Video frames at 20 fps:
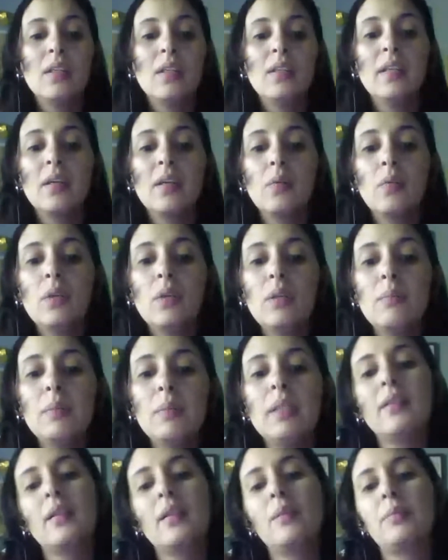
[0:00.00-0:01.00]
they will
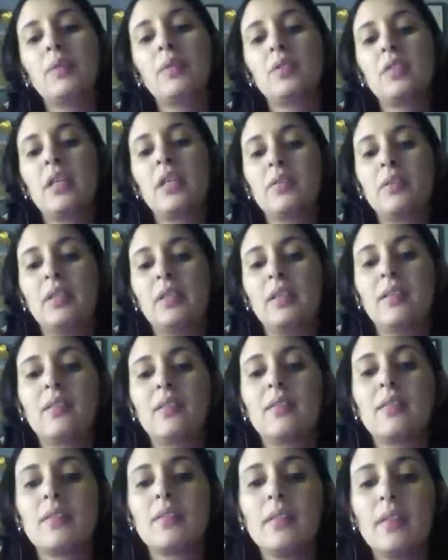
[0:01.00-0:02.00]
be the
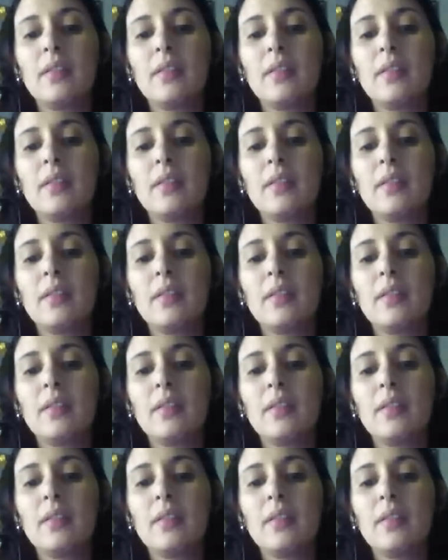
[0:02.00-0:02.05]
protagonists.